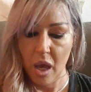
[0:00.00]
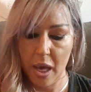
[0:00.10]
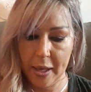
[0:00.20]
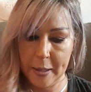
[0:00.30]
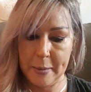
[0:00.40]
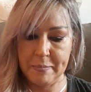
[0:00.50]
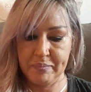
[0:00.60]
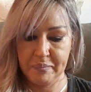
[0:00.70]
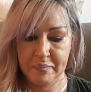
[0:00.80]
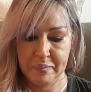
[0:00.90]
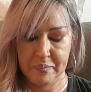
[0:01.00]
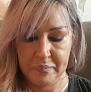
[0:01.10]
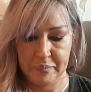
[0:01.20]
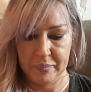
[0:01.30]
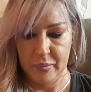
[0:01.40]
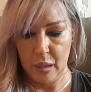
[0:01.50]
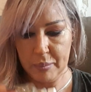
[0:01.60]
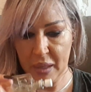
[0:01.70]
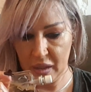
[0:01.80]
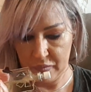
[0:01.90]

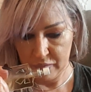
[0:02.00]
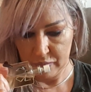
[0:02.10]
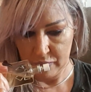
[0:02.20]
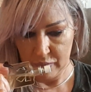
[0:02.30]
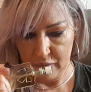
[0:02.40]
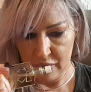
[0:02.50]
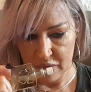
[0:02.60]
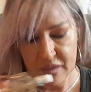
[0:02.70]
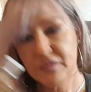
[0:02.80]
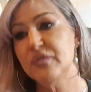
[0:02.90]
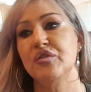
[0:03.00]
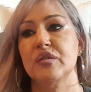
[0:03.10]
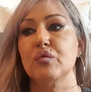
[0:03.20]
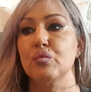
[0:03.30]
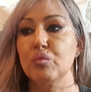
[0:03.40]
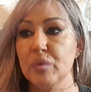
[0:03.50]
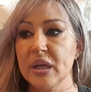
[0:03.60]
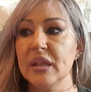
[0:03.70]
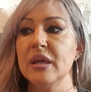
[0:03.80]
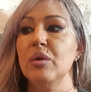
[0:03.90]
But this is just
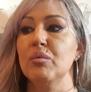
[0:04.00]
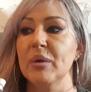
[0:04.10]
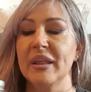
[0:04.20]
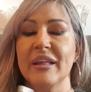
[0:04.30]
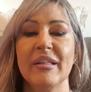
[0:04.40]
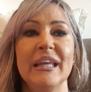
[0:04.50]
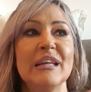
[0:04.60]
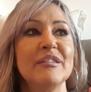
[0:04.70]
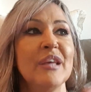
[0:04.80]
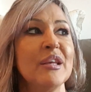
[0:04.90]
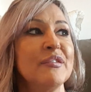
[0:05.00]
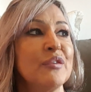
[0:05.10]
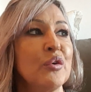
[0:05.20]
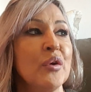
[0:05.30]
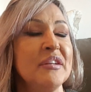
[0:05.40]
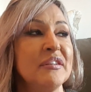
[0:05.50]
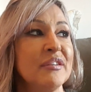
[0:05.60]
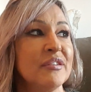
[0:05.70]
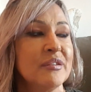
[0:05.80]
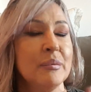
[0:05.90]
really, really clean. It's so crazy
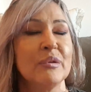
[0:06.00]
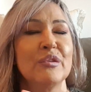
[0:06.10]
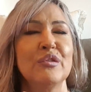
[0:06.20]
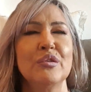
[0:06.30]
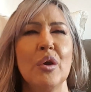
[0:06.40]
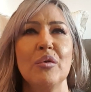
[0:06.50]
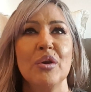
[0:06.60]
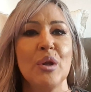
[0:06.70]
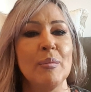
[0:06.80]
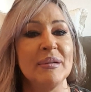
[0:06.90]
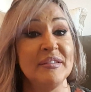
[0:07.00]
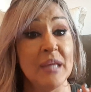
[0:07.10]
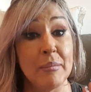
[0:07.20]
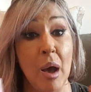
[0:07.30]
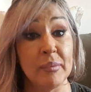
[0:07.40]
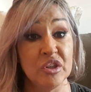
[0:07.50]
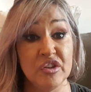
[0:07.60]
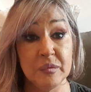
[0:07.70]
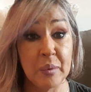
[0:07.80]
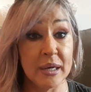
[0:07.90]
because it smells so good on my stepmom, and she
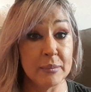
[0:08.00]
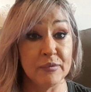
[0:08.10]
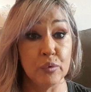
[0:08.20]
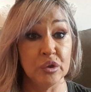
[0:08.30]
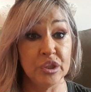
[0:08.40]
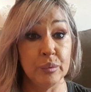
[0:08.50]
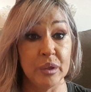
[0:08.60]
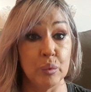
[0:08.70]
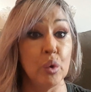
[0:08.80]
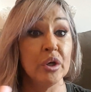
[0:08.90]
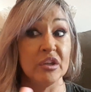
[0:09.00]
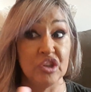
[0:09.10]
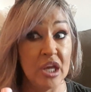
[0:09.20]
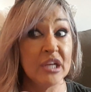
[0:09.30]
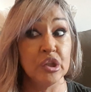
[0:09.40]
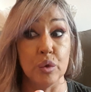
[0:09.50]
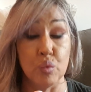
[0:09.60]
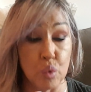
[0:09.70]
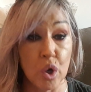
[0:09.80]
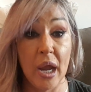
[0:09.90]
sprayed it before she went to work, and she actually
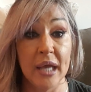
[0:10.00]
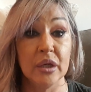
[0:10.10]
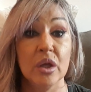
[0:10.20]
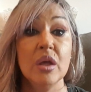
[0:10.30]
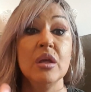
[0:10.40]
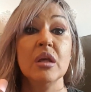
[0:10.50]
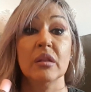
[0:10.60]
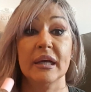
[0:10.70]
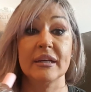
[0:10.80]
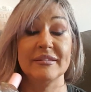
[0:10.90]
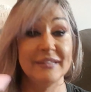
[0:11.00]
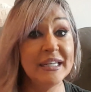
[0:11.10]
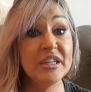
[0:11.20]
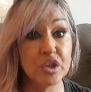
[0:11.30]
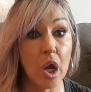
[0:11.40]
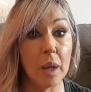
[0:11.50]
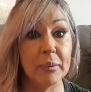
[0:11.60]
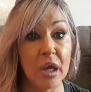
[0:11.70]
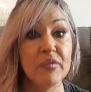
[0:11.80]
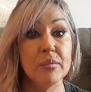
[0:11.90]
had a city job, a
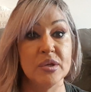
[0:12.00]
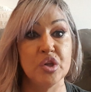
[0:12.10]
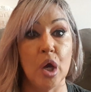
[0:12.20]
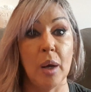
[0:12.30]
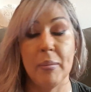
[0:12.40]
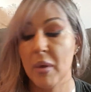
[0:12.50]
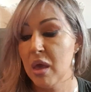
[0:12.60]
government job.